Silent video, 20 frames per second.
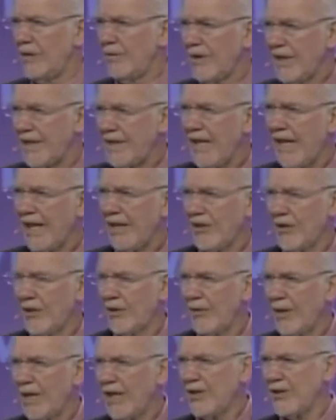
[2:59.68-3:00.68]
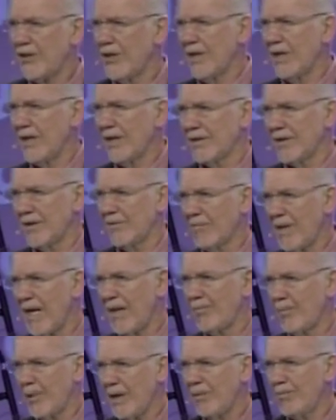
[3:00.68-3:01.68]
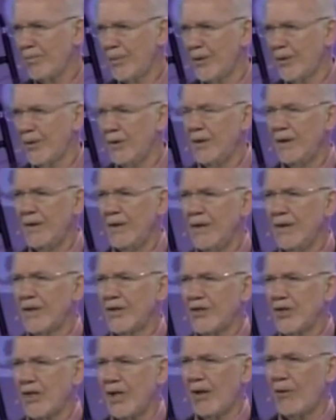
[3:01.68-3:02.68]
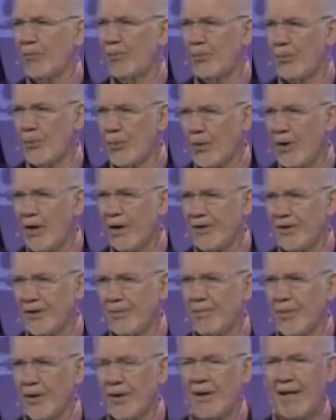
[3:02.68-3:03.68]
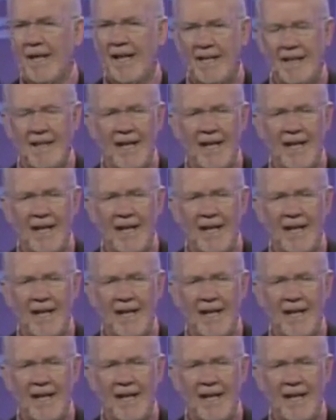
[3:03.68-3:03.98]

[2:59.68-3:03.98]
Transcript: the declaration is that my people shall prosper in